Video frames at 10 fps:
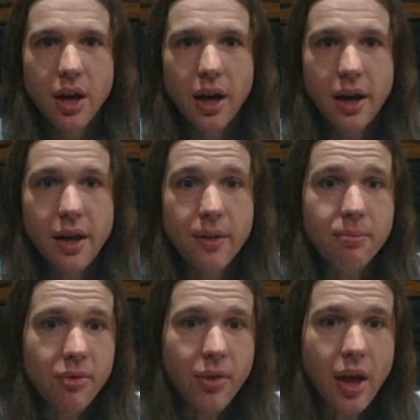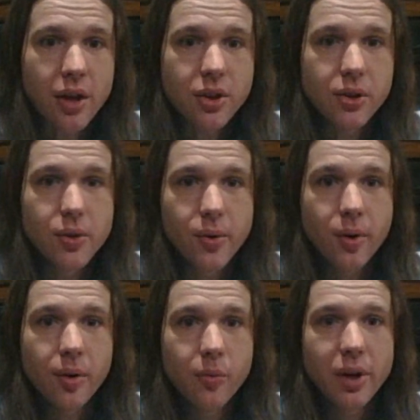I thank the
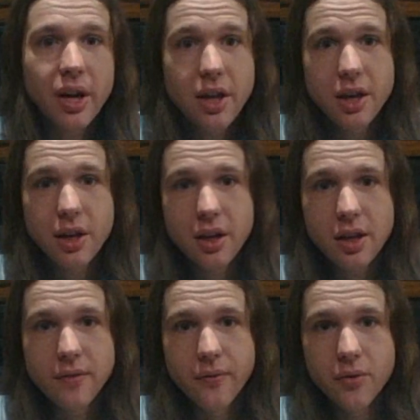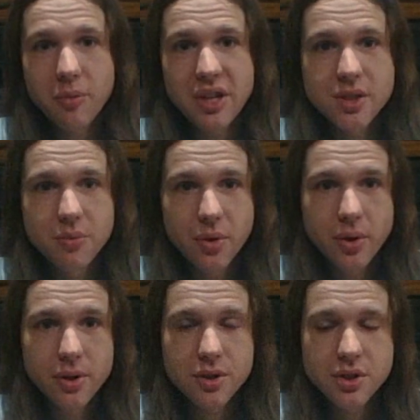Lord when I get a gift from my
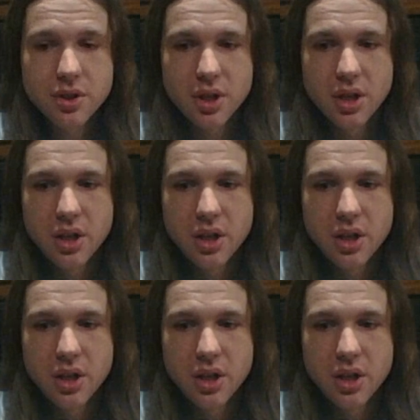supporters.